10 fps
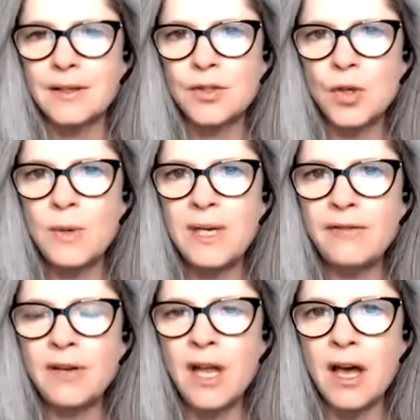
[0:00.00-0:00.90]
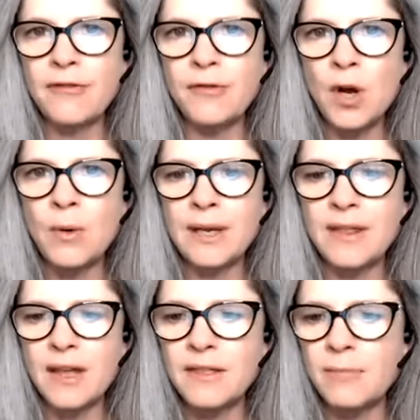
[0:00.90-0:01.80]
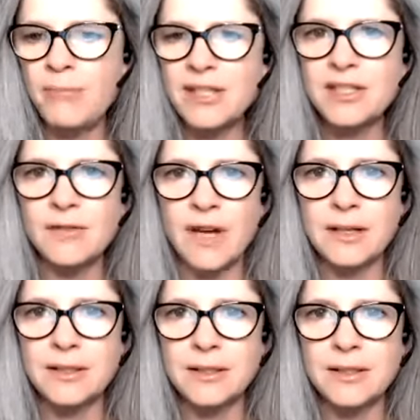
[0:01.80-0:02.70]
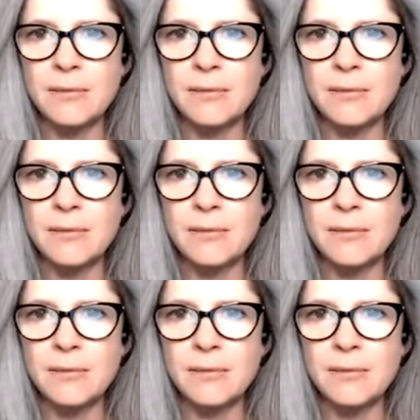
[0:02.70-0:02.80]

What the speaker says: So we live a life knowing that the best of us,